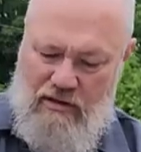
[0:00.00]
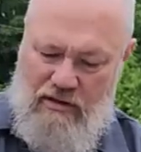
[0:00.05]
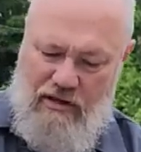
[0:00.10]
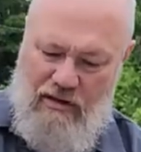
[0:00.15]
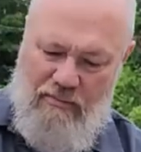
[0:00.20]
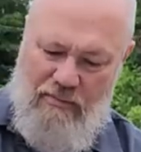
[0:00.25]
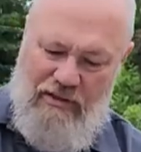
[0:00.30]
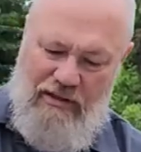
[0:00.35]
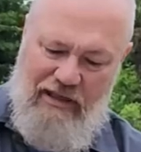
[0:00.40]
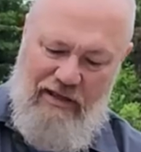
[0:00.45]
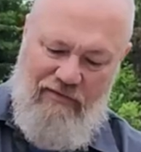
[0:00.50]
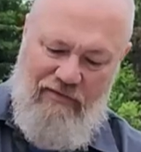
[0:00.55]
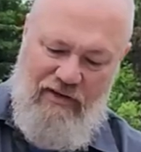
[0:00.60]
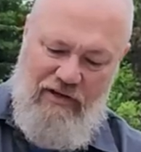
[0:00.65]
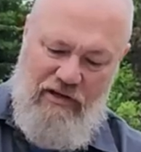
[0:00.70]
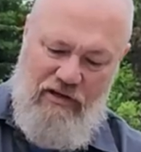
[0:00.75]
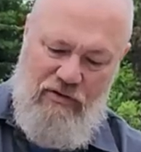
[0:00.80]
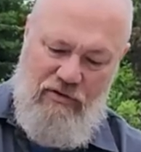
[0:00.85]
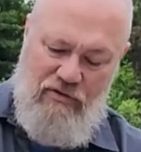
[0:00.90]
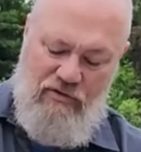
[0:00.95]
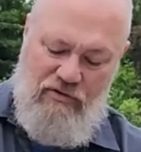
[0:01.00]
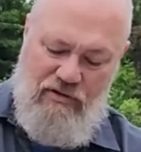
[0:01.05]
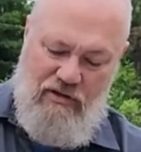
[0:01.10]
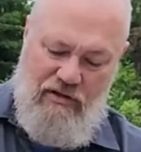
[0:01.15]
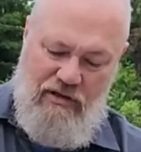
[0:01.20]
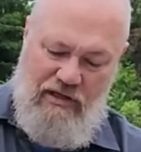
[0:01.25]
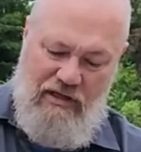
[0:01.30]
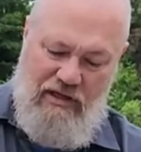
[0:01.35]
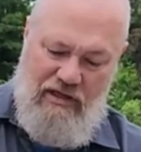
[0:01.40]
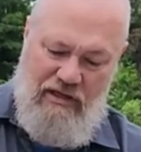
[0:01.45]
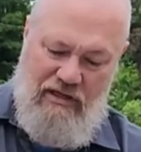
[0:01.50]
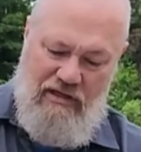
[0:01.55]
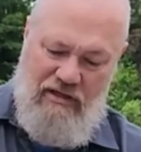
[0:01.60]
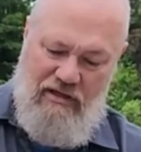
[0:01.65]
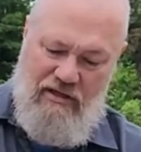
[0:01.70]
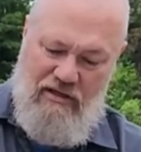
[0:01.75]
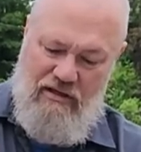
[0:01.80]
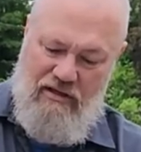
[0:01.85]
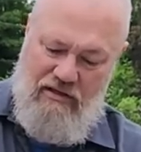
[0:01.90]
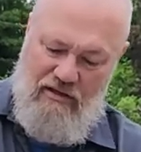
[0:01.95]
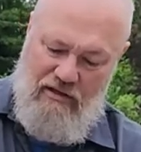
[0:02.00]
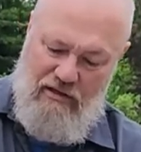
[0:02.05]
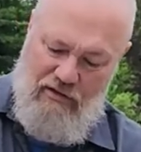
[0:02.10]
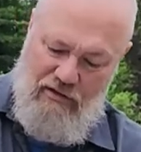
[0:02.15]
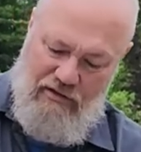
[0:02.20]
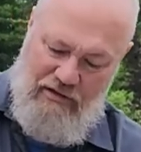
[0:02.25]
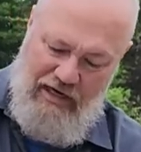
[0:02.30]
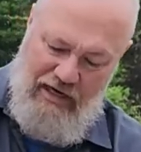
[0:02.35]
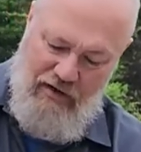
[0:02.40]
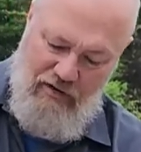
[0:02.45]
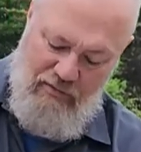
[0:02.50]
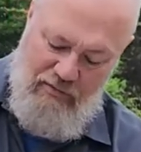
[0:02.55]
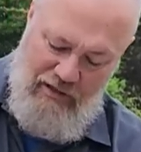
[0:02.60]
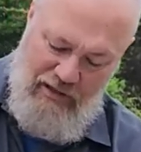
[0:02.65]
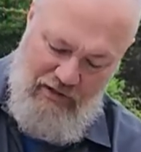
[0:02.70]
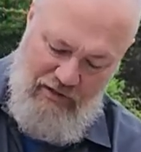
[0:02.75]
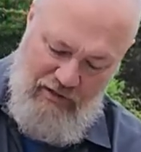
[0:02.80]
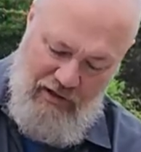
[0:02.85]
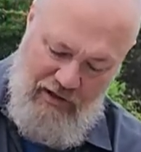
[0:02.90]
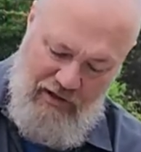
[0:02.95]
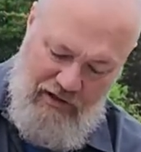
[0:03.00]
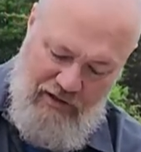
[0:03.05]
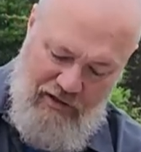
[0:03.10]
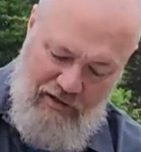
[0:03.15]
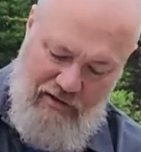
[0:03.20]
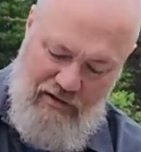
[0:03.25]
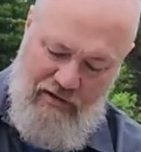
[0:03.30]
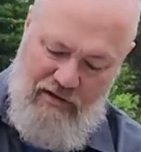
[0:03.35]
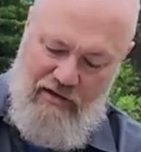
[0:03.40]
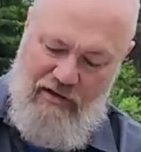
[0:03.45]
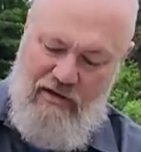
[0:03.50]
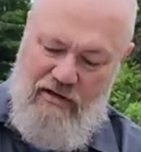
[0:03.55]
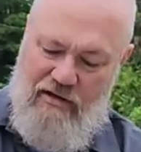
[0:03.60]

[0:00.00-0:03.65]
And then I believe he used the, the little carabiner on here